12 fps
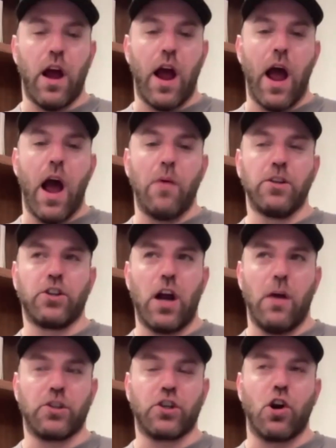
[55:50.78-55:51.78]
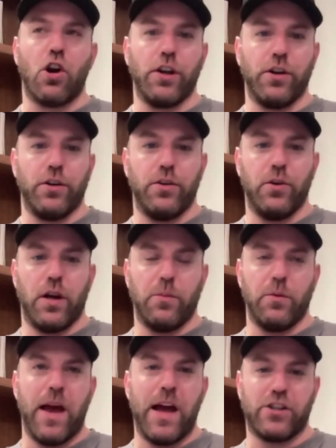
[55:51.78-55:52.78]
How much cardio are you doing?
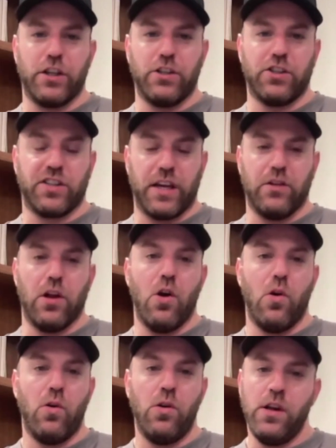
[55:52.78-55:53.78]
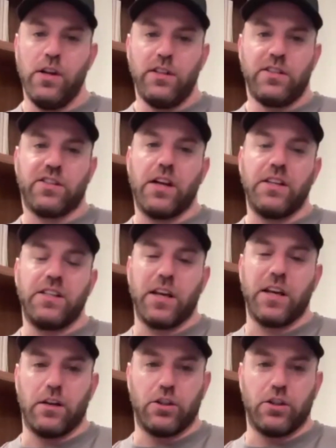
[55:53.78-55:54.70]
I'm imagining just like low steady state.